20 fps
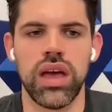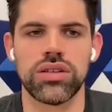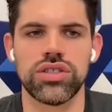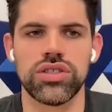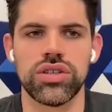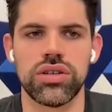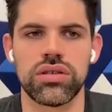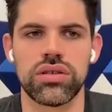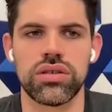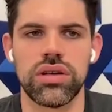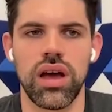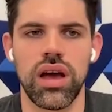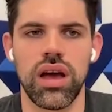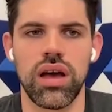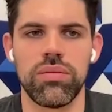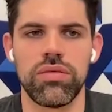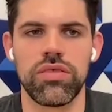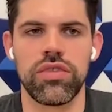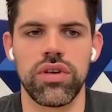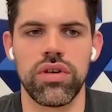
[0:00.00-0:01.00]
sure.
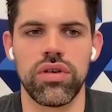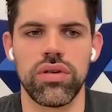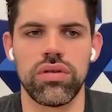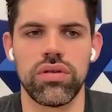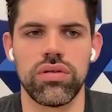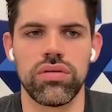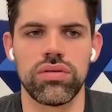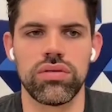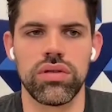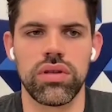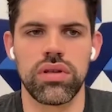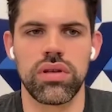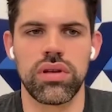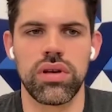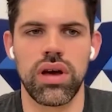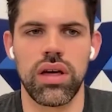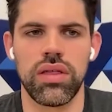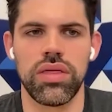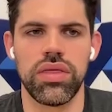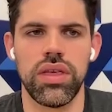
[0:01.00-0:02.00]
So
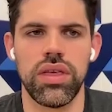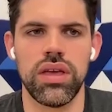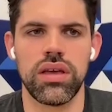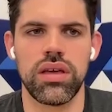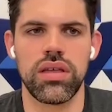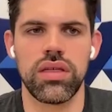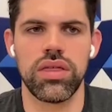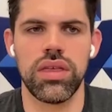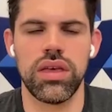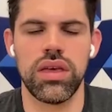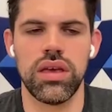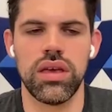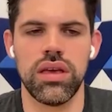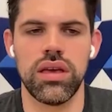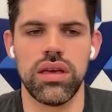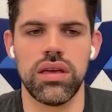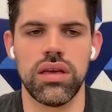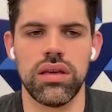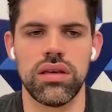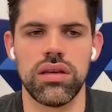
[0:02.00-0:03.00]
I think
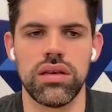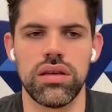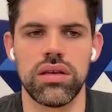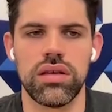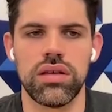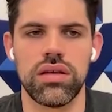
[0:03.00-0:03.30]
the